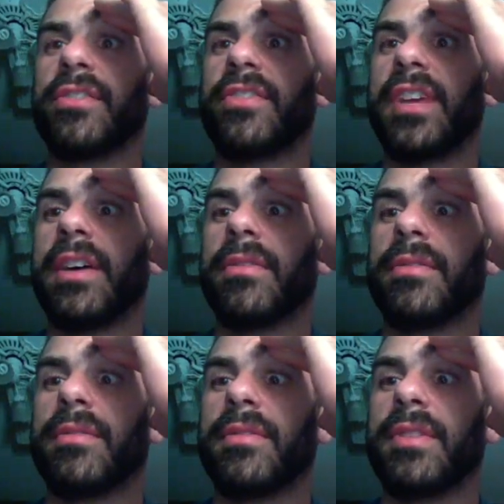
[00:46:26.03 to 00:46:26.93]
out
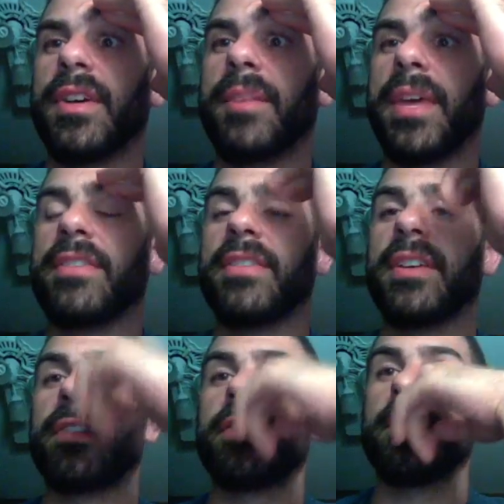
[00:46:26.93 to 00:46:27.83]
a
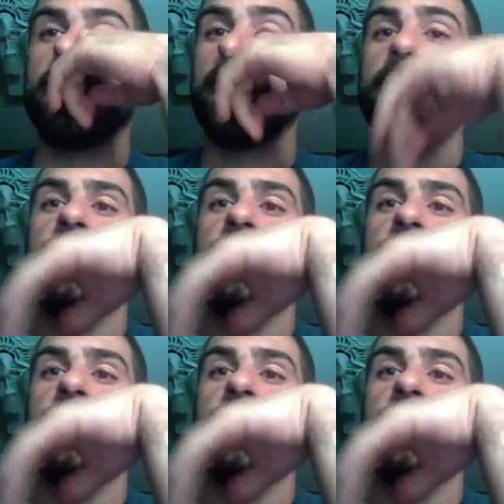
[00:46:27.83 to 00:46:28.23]
basic. So